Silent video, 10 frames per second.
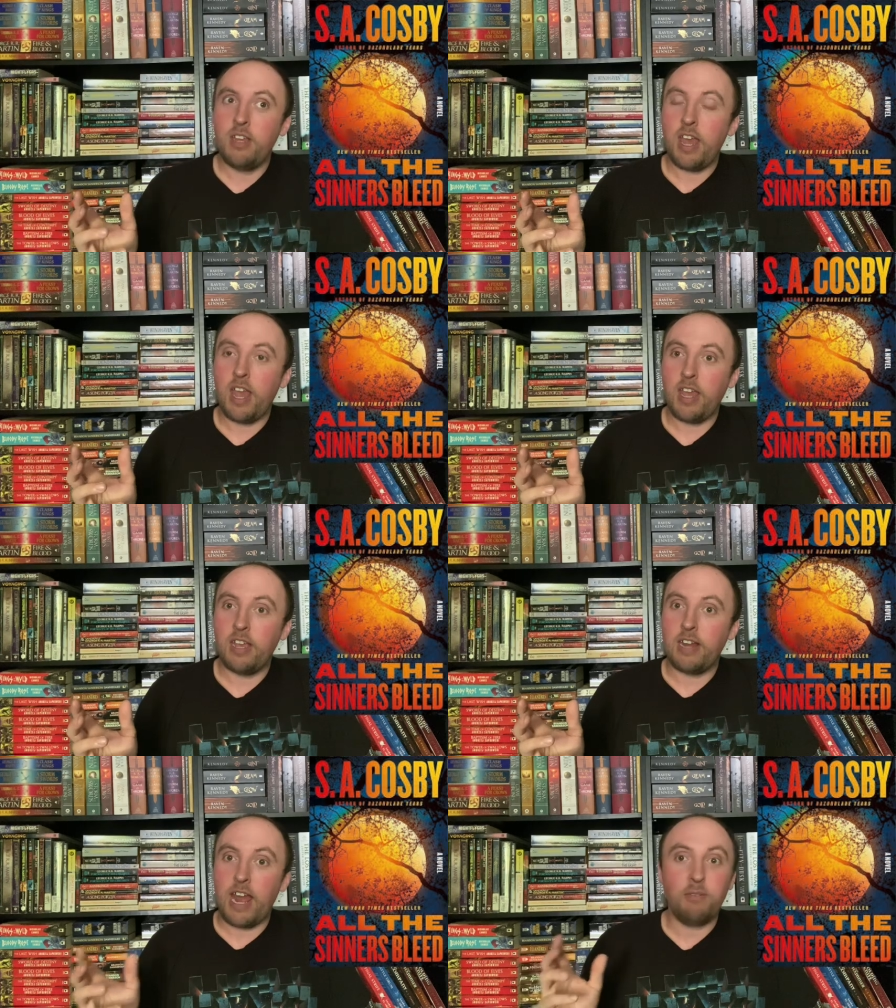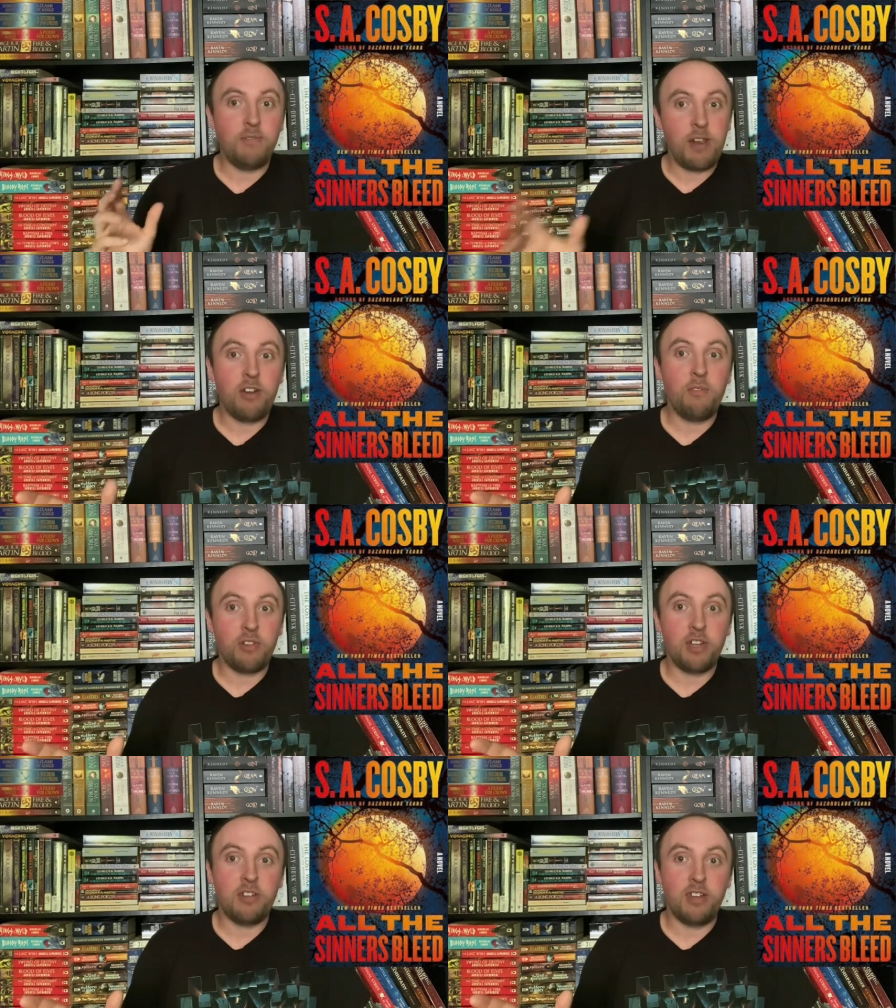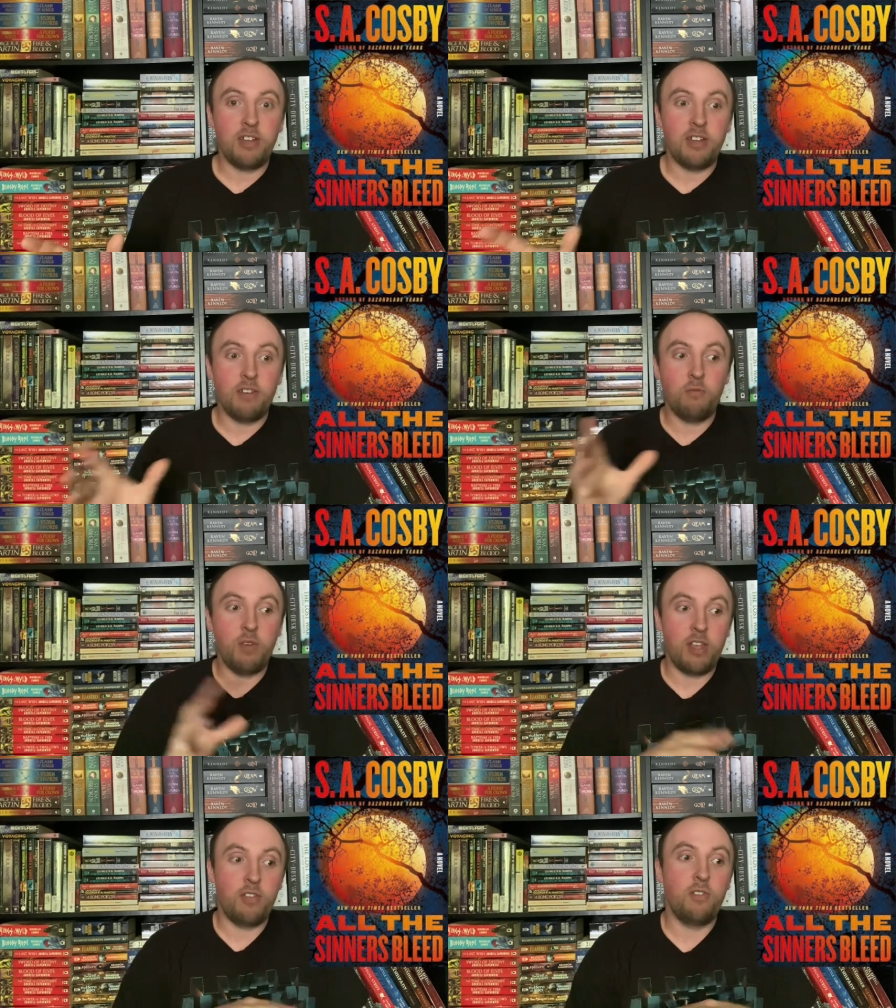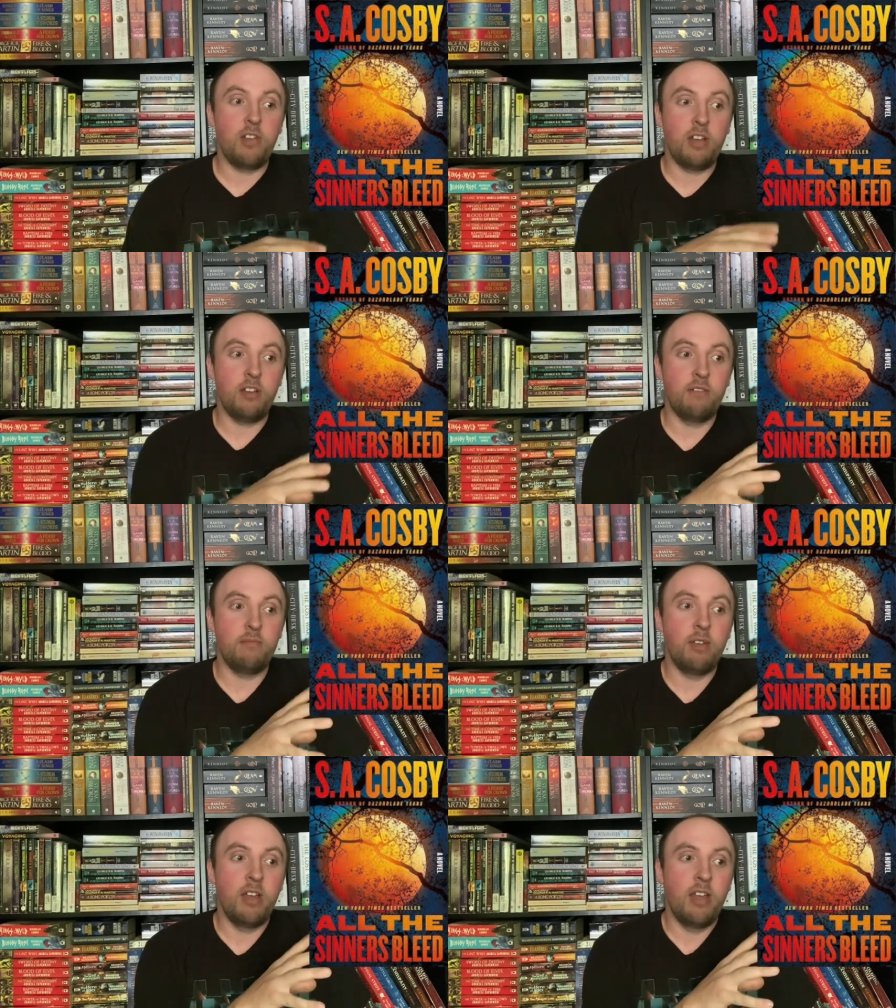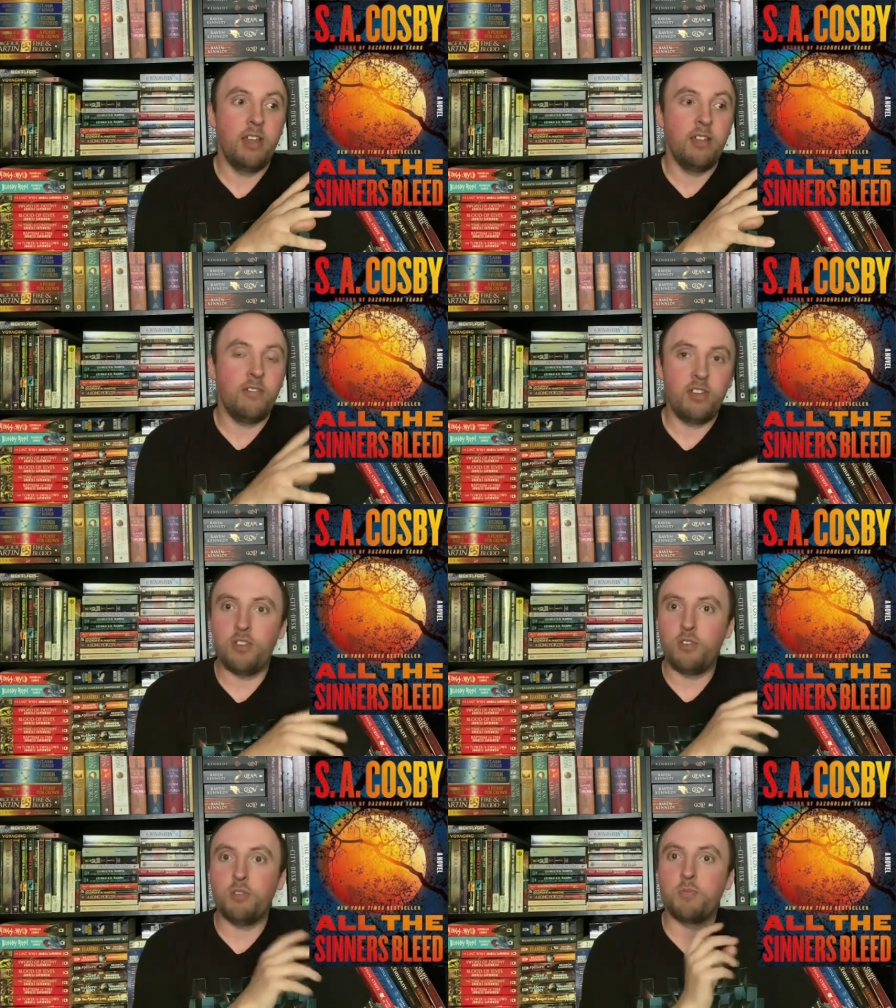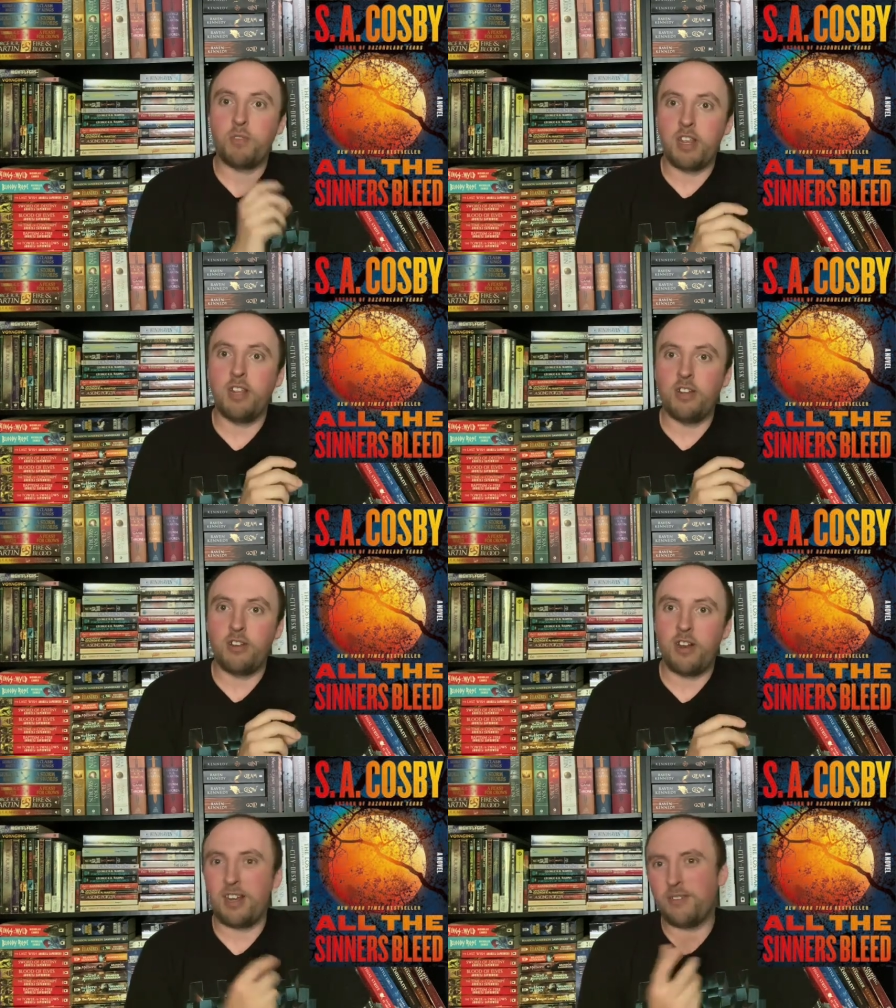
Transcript: And I was very reluctant with um, Lisa Jewell's Breaking the Dark.